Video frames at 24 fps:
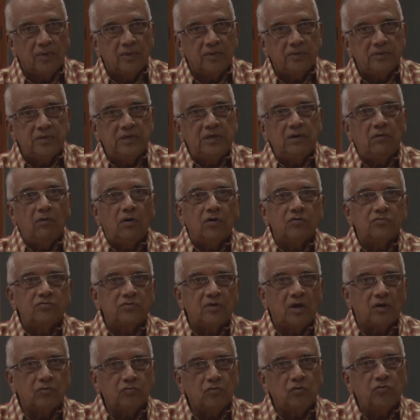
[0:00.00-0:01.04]
He was
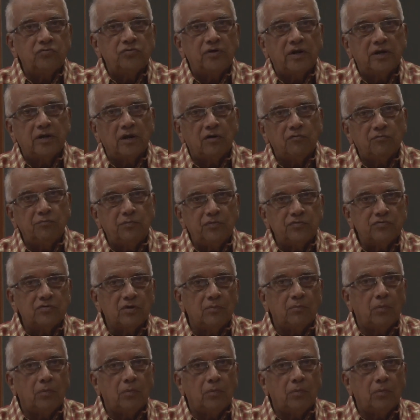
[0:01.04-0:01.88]
the associate of Mr.